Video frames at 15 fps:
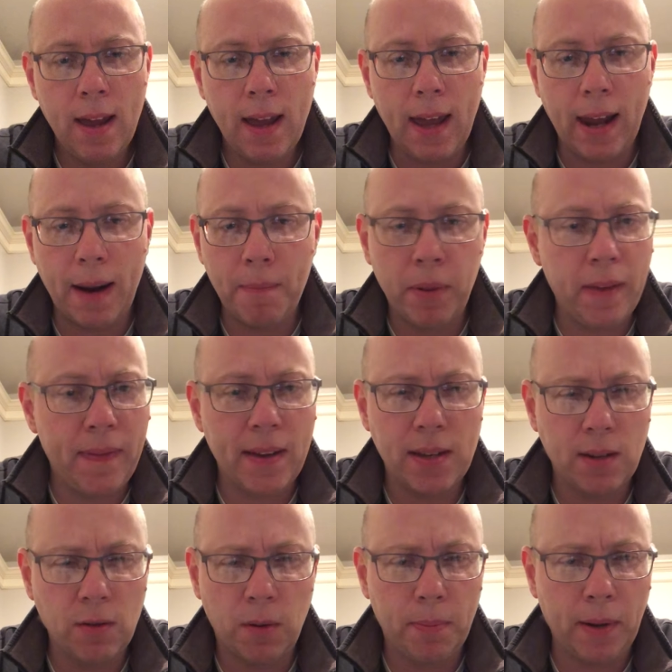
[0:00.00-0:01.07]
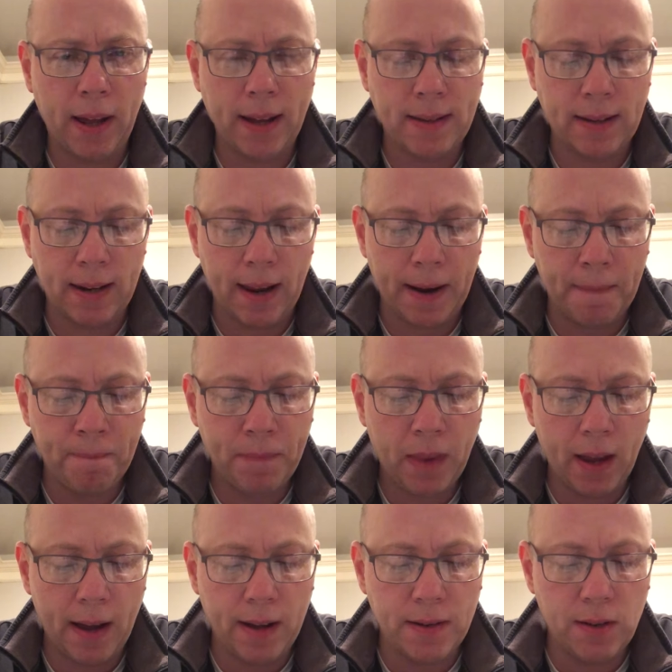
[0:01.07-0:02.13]
And I believe they still apply today.
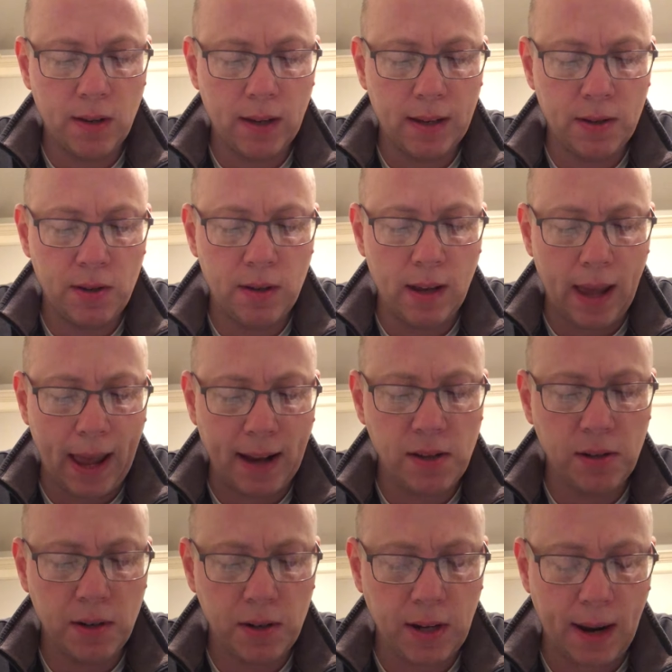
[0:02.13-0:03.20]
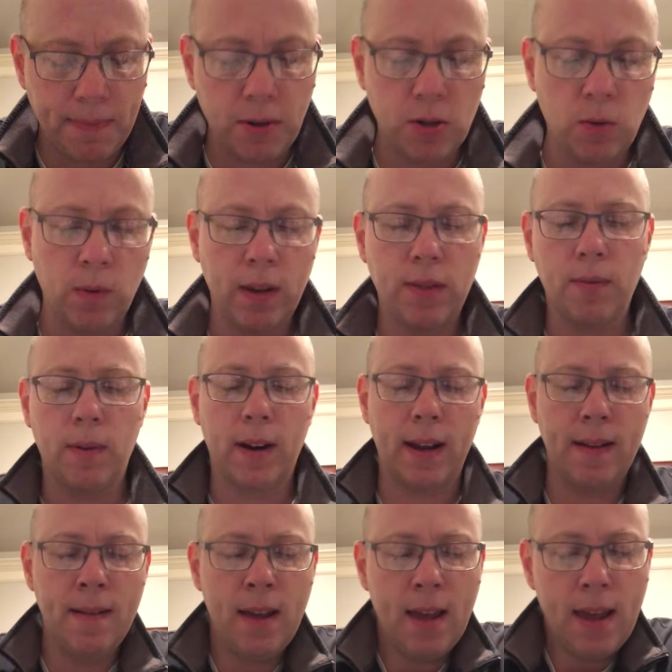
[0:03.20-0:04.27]
Exodus chapter
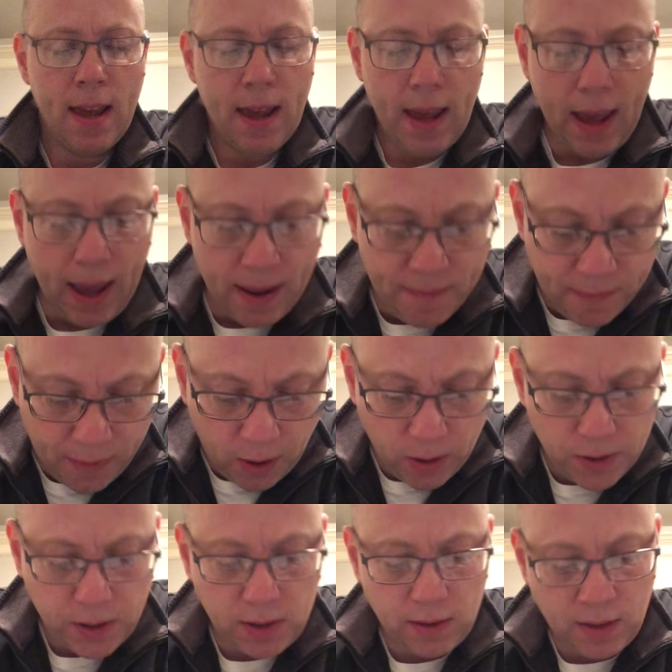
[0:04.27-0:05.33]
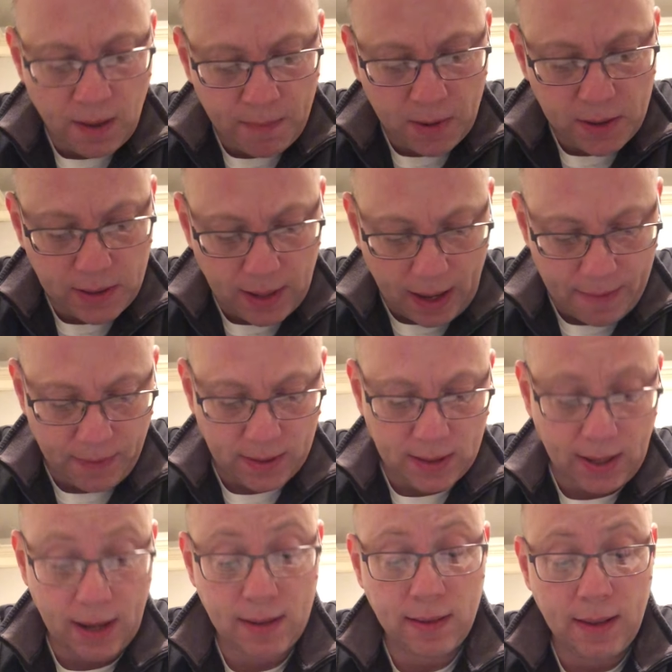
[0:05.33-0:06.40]
23 in verse number 7
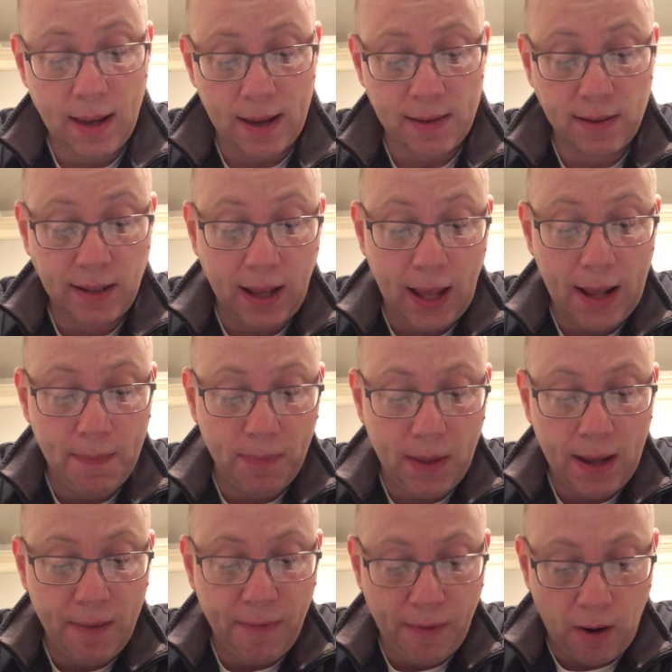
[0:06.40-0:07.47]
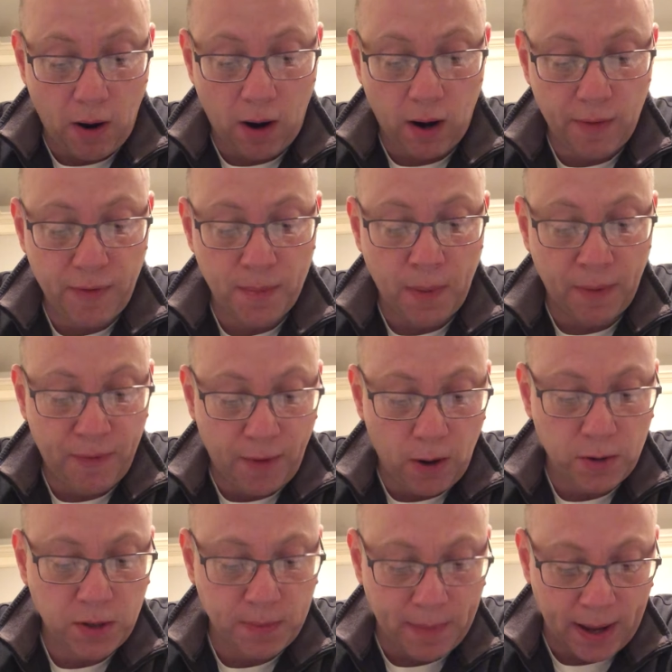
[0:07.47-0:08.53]
says this, Keep thee far from a
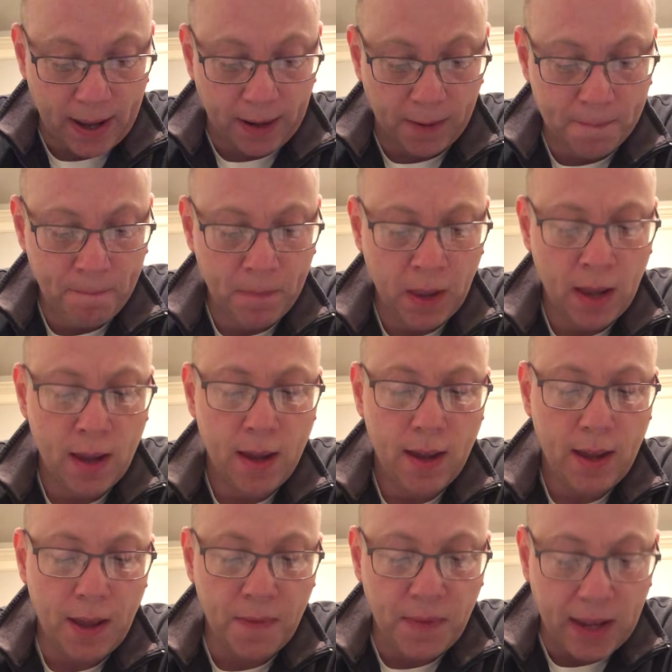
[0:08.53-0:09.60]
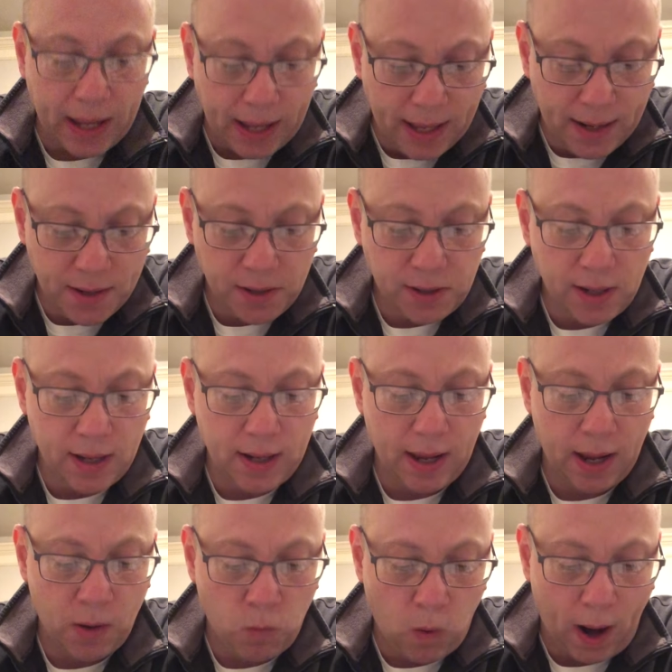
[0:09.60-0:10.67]
false matter, and the innocent
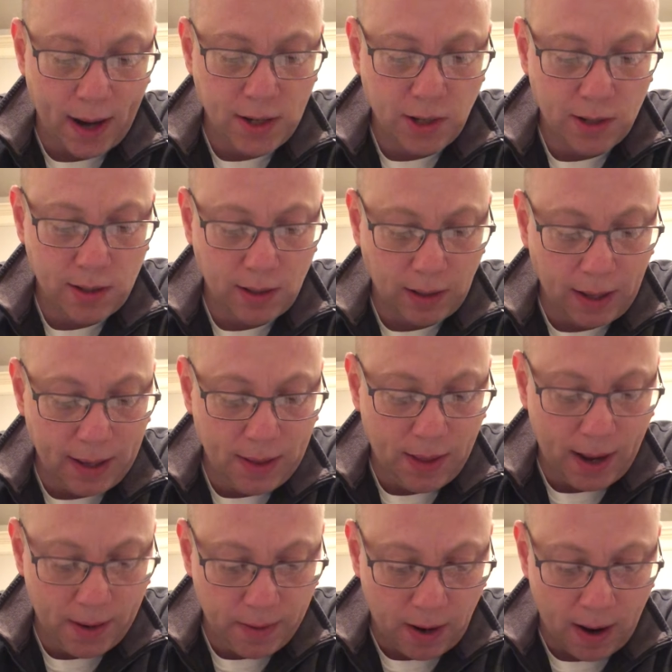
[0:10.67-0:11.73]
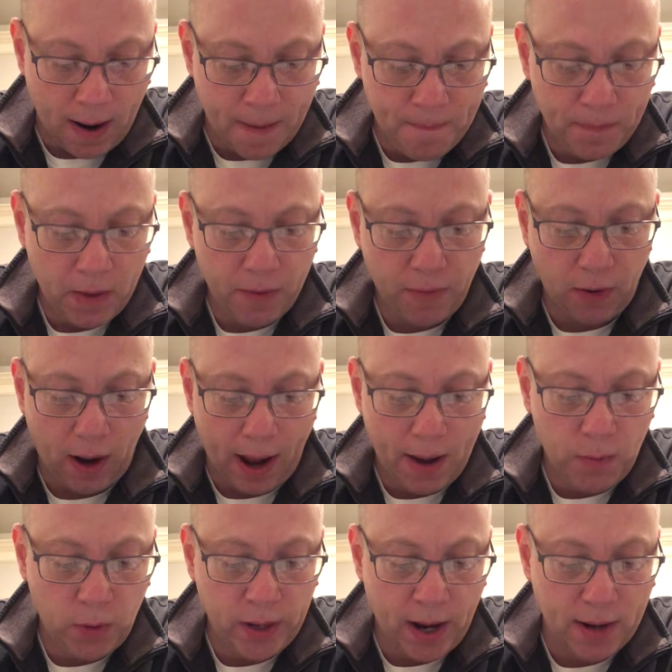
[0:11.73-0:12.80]
and righteous slay thou not, for I
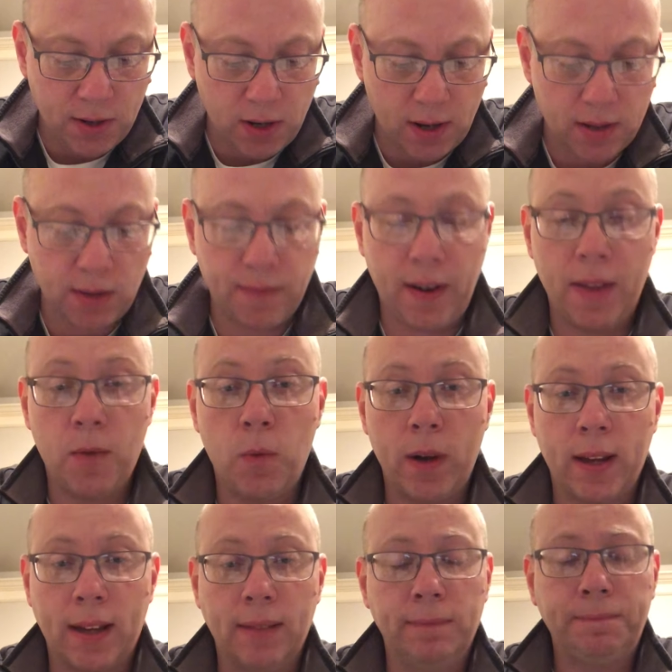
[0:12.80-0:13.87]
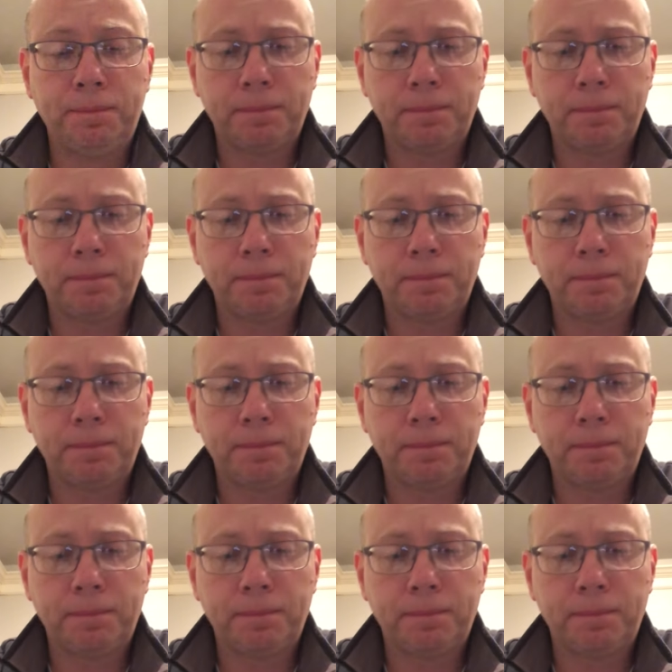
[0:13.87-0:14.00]
will not justify the wicked.